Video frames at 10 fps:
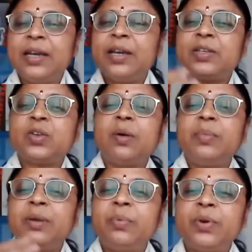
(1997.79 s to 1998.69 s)
is
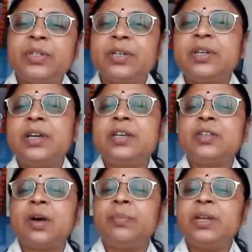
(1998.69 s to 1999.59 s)
omnipotent, is
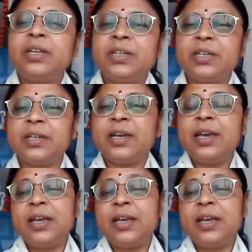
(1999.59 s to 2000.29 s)
omniscient,